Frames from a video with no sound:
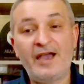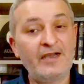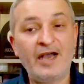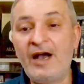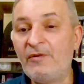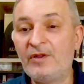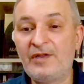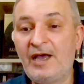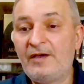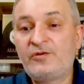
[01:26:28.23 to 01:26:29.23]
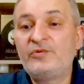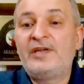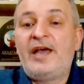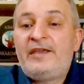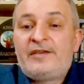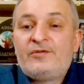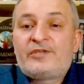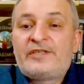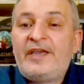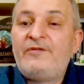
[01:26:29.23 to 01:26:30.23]
I cannot
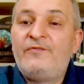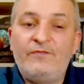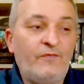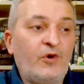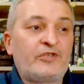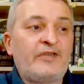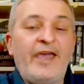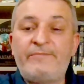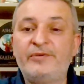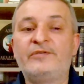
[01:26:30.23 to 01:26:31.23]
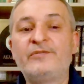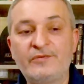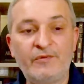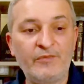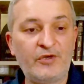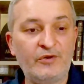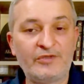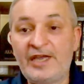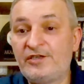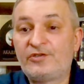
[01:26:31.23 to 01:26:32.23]
say what happened, because
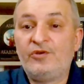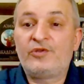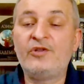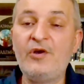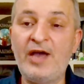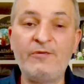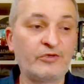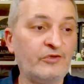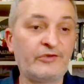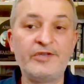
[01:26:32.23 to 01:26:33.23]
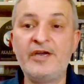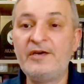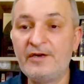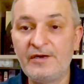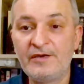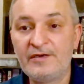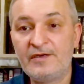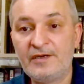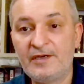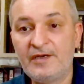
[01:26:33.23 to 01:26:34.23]
I just don't know. I was not there.
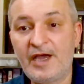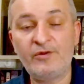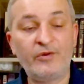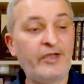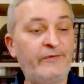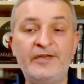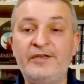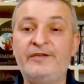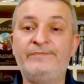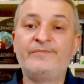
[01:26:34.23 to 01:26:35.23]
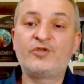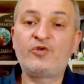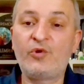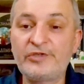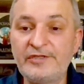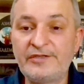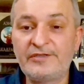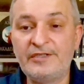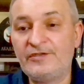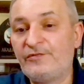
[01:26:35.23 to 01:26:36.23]
I don't have any sources
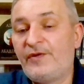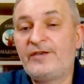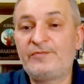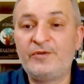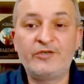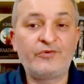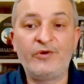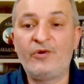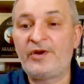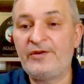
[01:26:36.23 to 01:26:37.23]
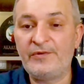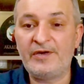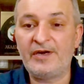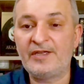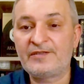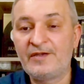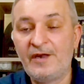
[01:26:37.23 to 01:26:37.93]
in defense ministry or anywhere else.